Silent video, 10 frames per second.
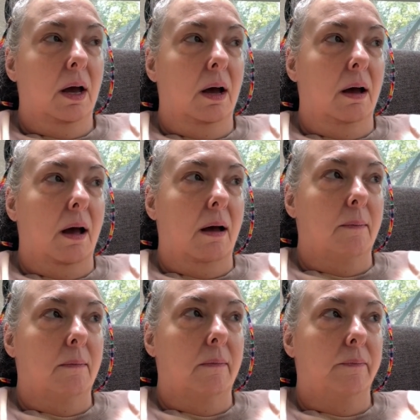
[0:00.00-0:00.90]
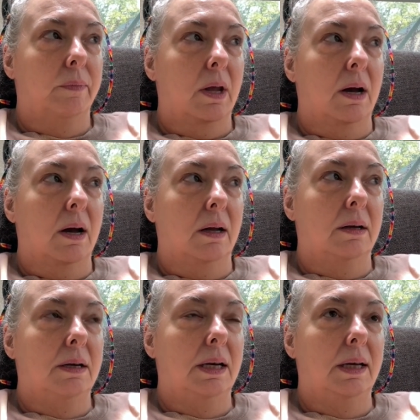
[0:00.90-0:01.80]
Um,
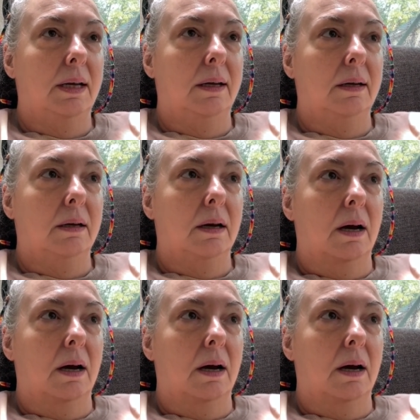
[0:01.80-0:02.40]
knitting,